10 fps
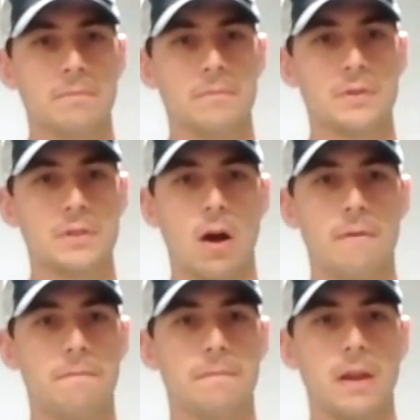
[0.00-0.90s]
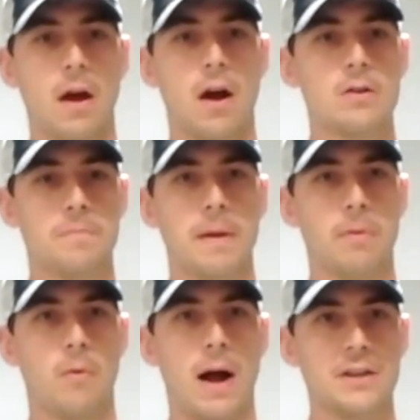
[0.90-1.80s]
So if 100
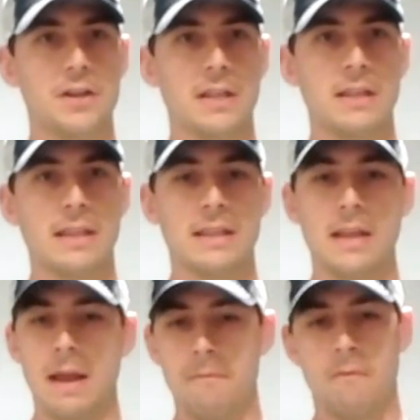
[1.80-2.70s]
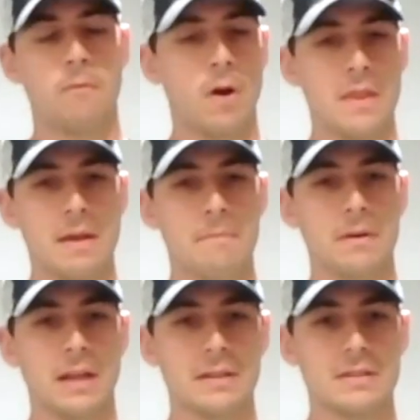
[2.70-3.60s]
people are watching, if one of them
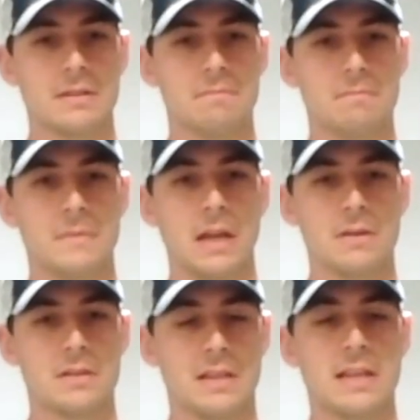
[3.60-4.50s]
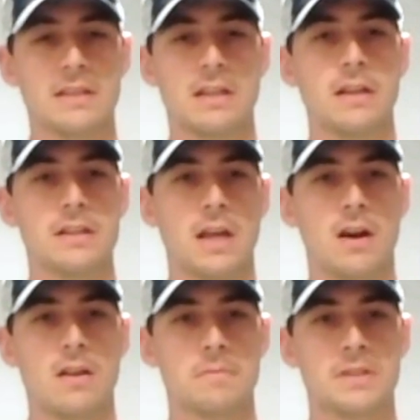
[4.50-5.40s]
is statistically a
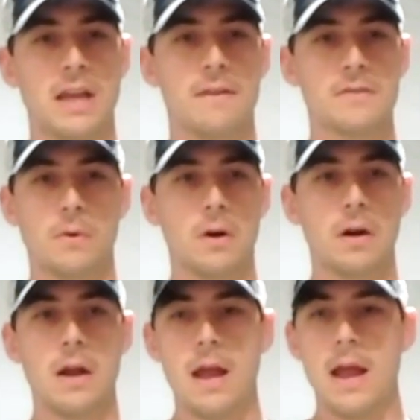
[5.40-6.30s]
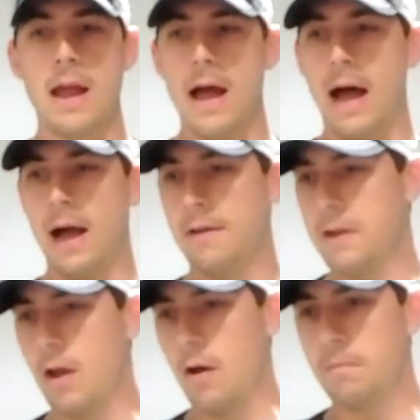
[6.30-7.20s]
stutterer themselves, or if
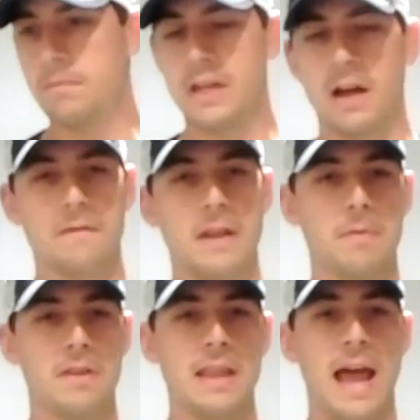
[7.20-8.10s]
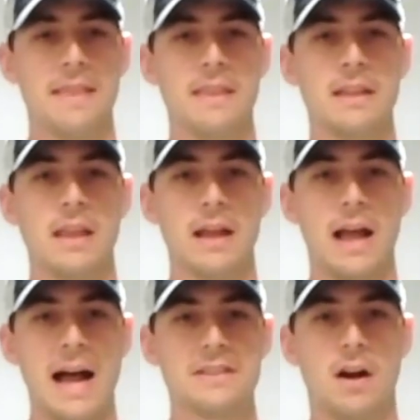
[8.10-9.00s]
you go delve deeper than that, then the
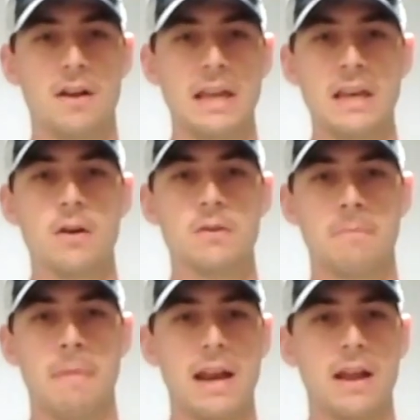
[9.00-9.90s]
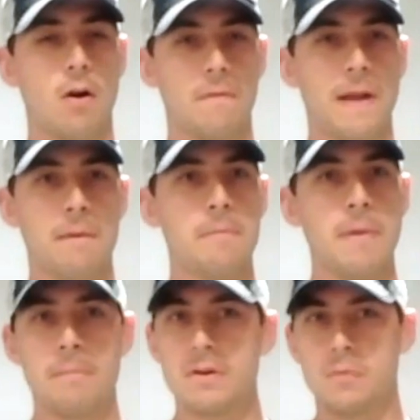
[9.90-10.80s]
odds are they know somebody or family
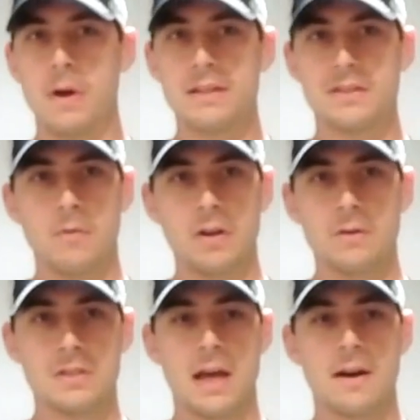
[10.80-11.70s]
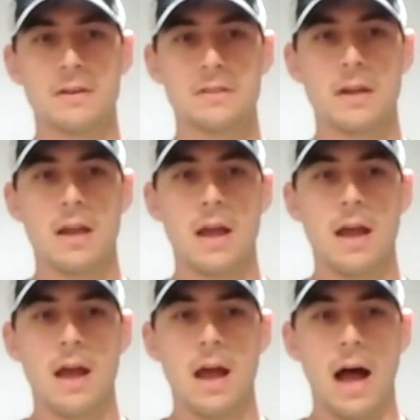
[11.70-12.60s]
members with someone who stutters.
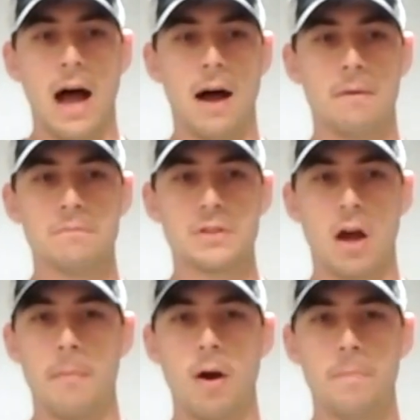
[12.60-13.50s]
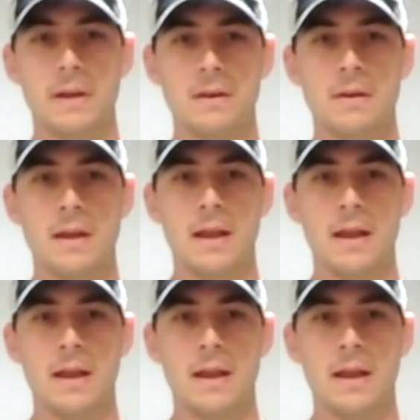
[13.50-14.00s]
So I'm hoping,